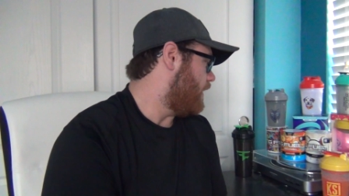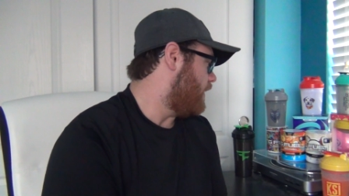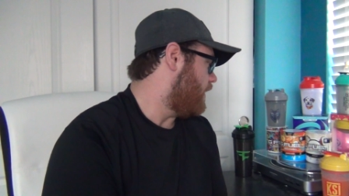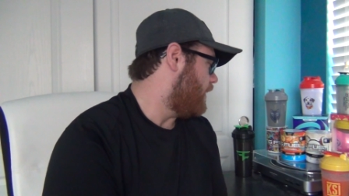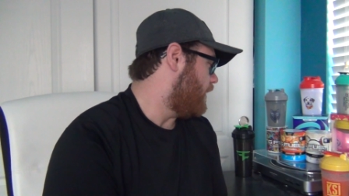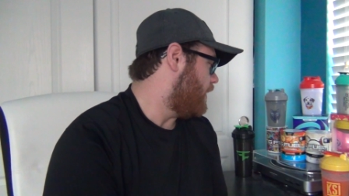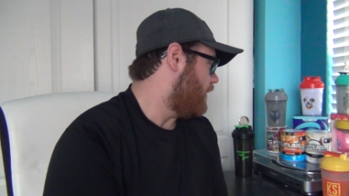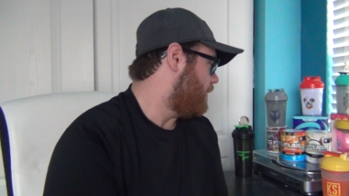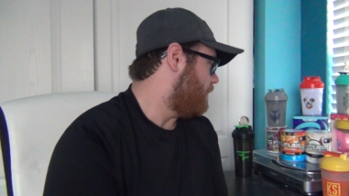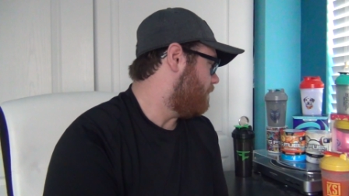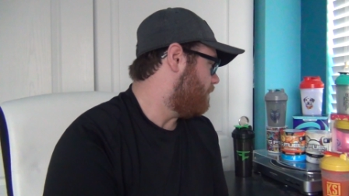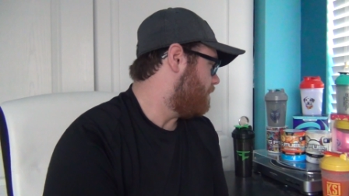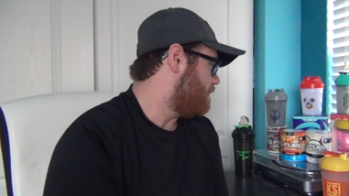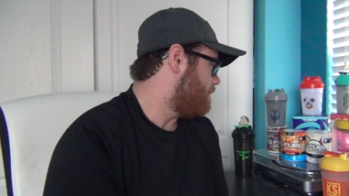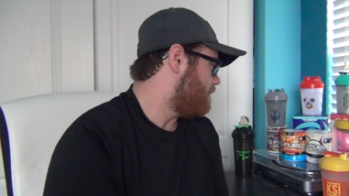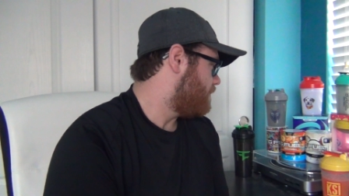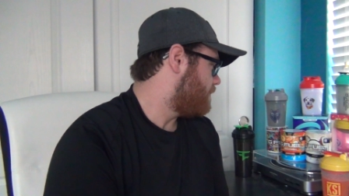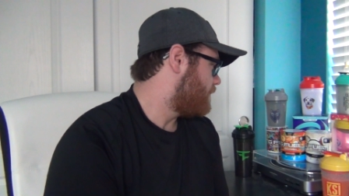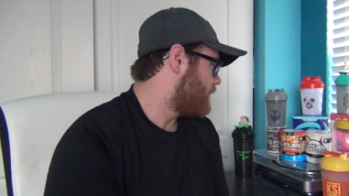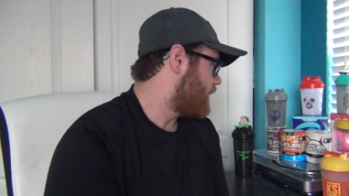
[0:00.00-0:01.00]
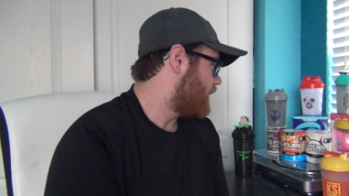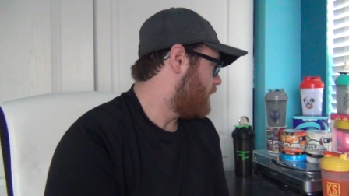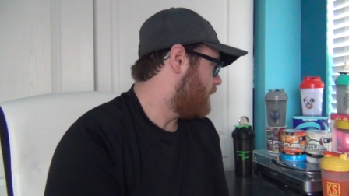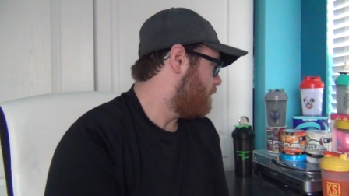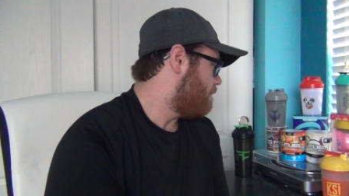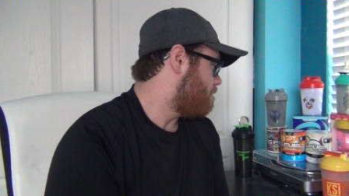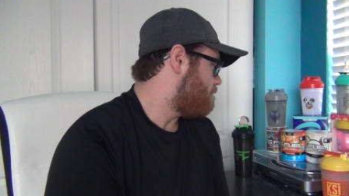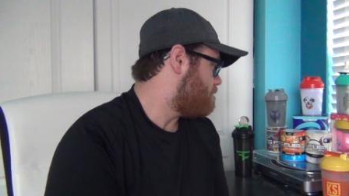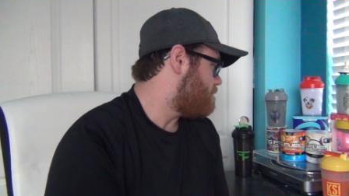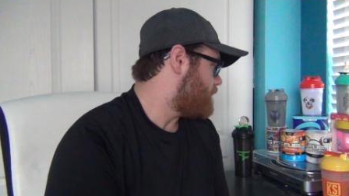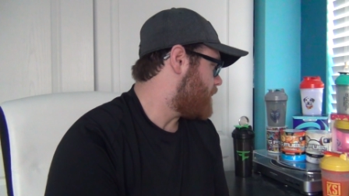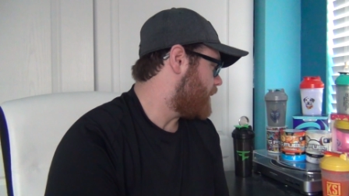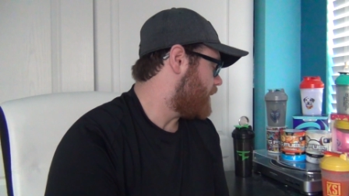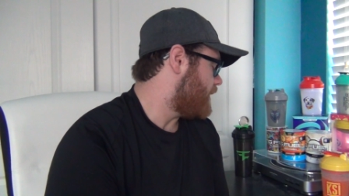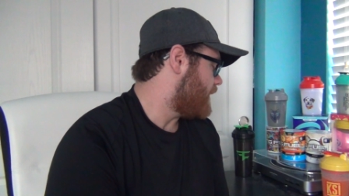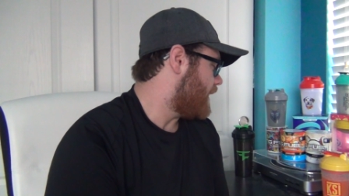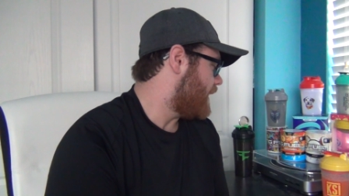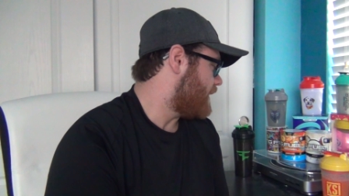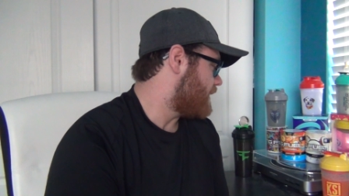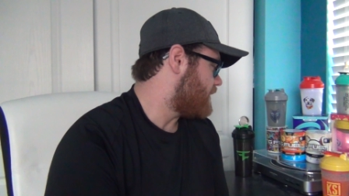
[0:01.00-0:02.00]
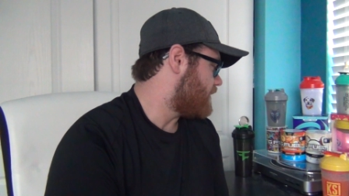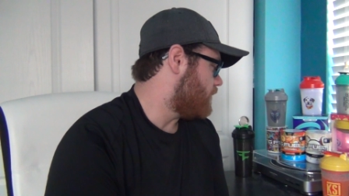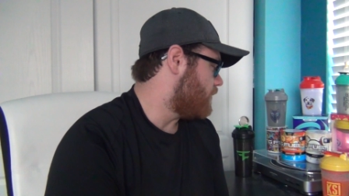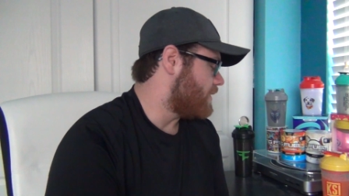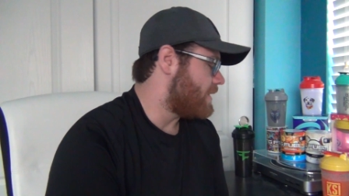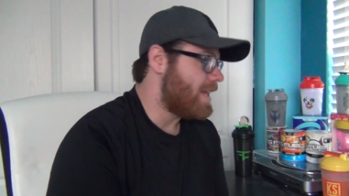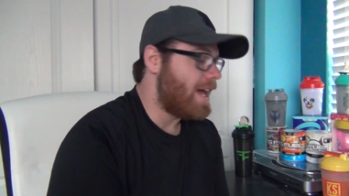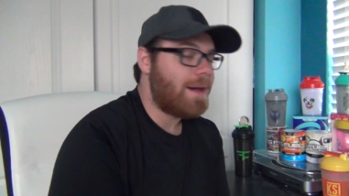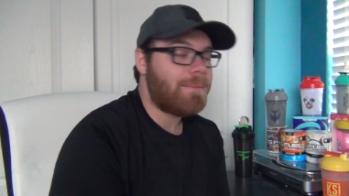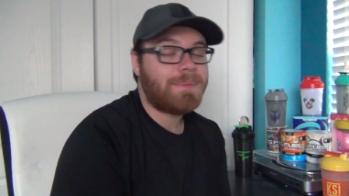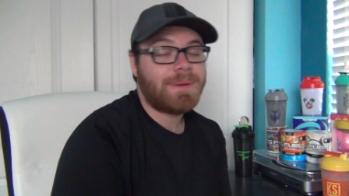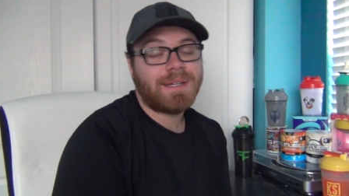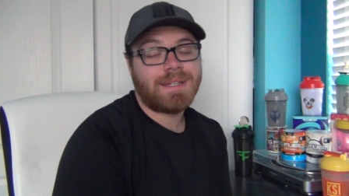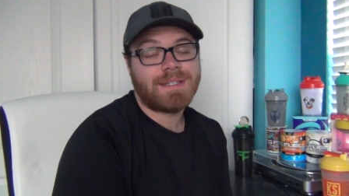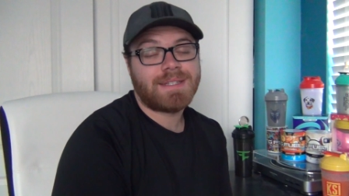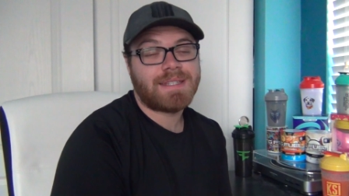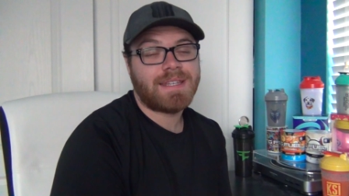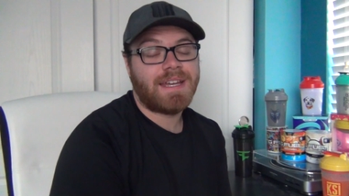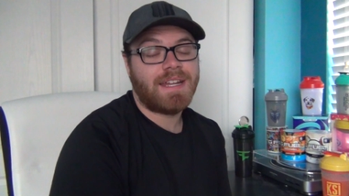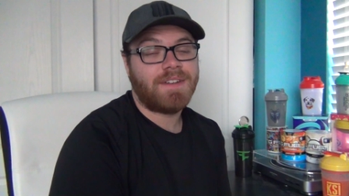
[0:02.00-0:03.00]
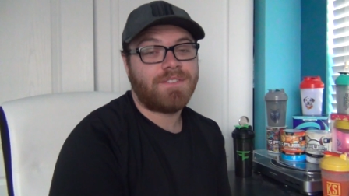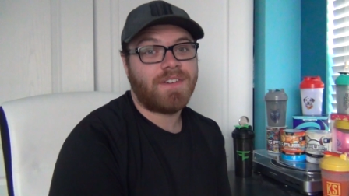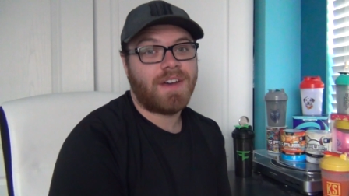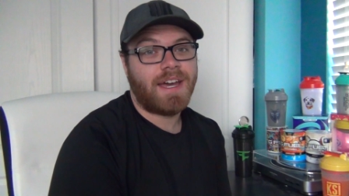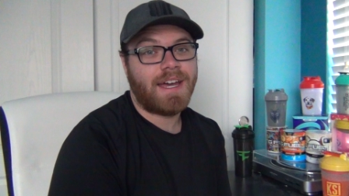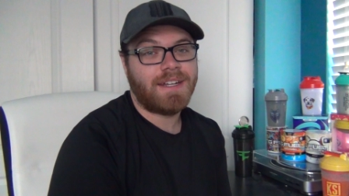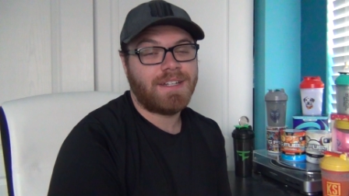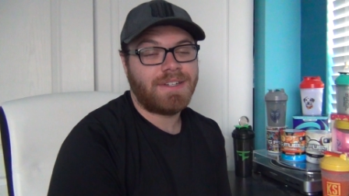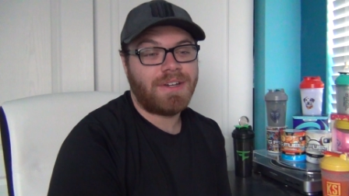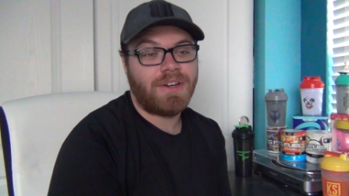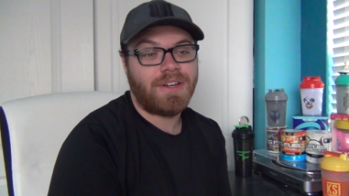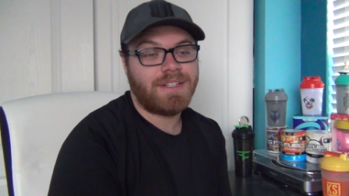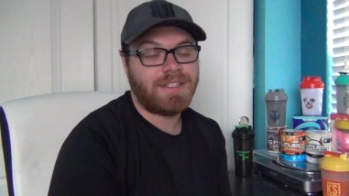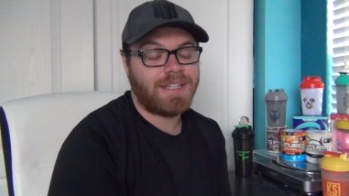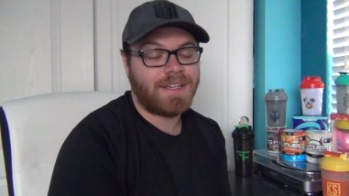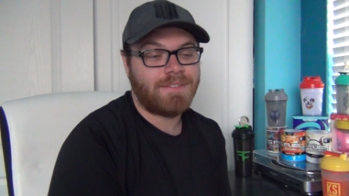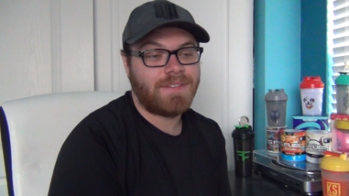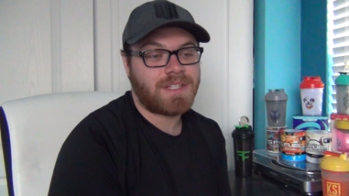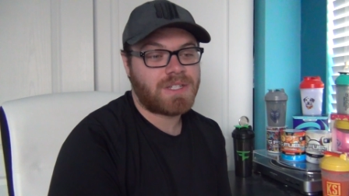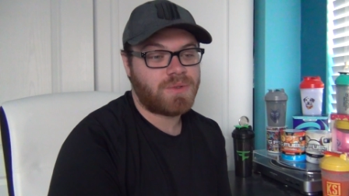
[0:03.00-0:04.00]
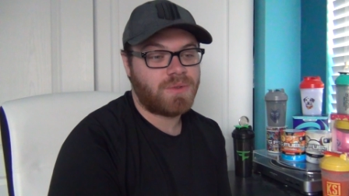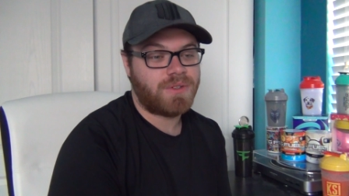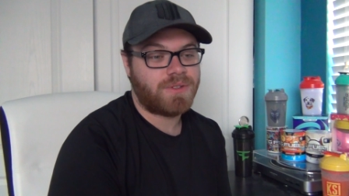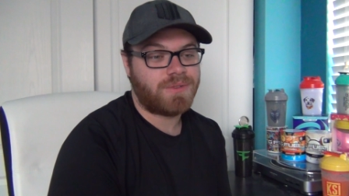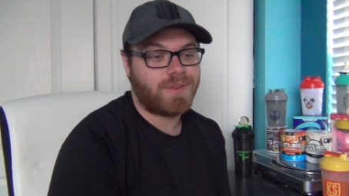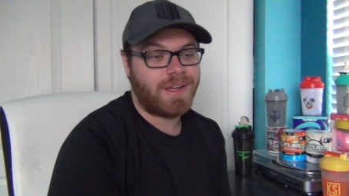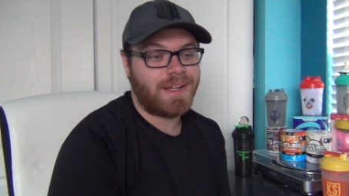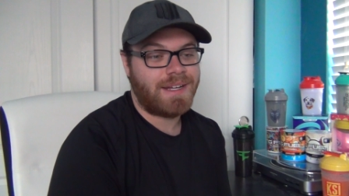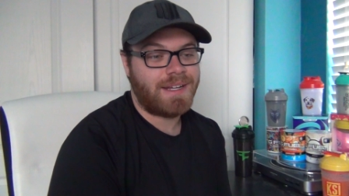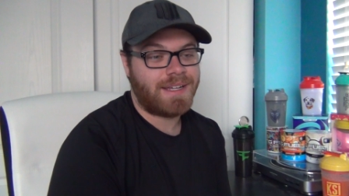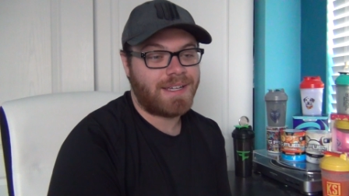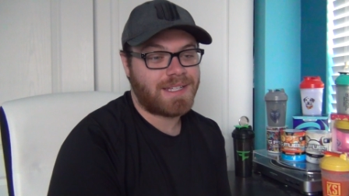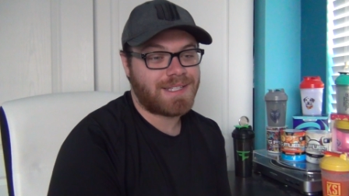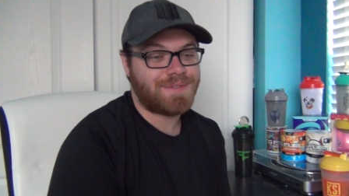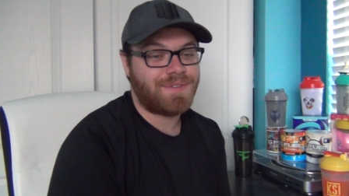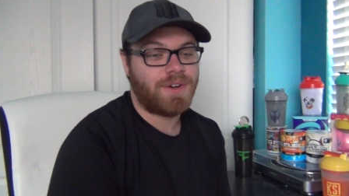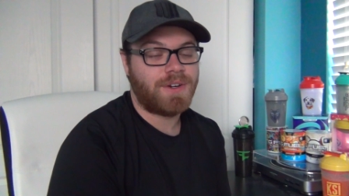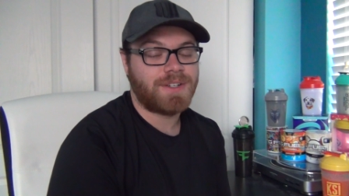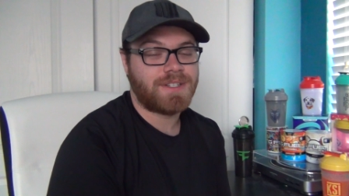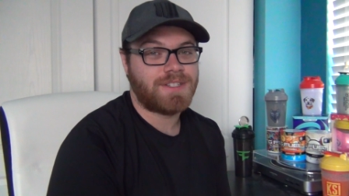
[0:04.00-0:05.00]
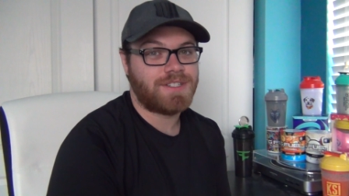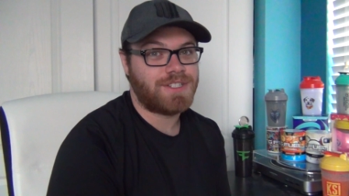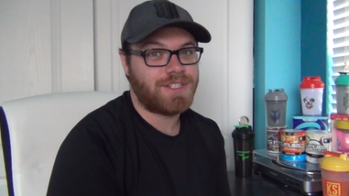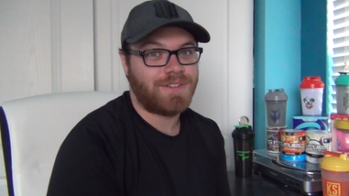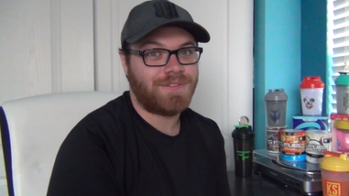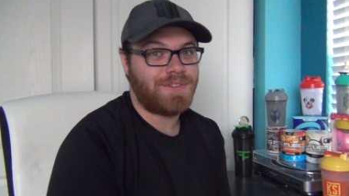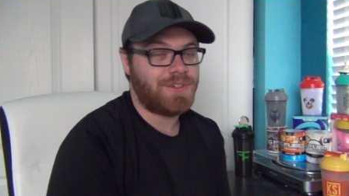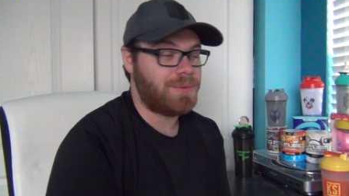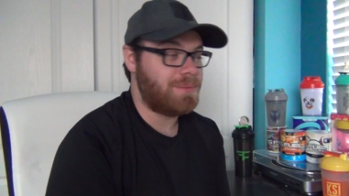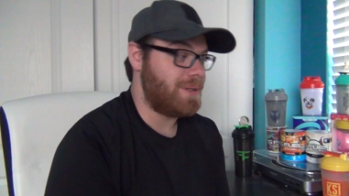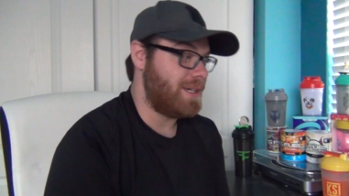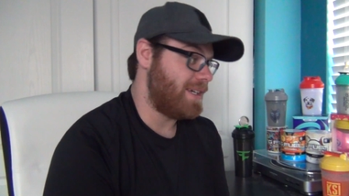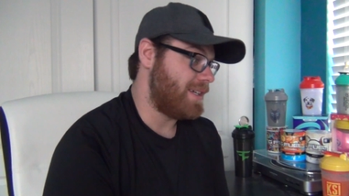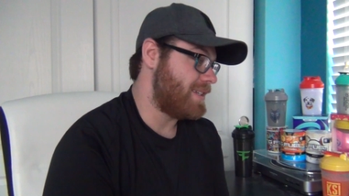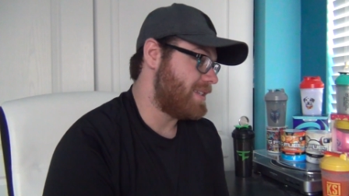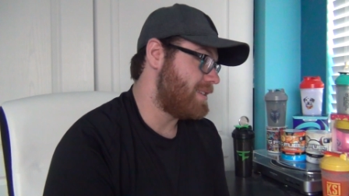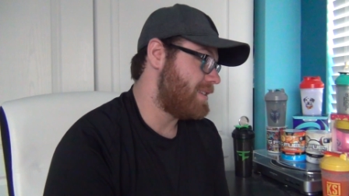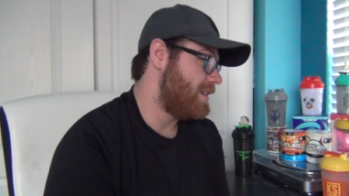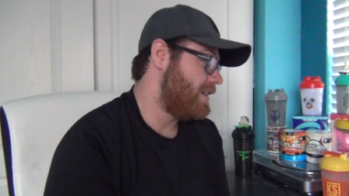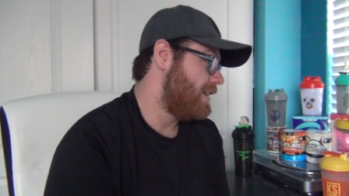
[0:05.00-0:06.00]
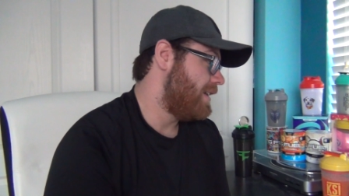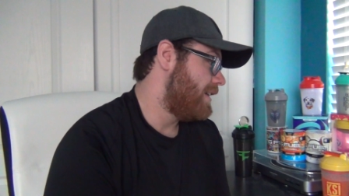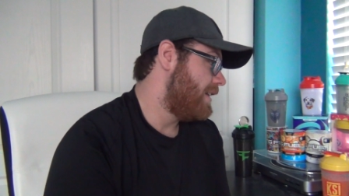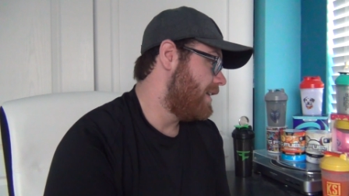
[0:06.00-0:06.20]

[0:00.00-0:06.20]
Um, but yeah, so with that being said, if I had to go ahead and give this one a rating as far as the G Fuel mix,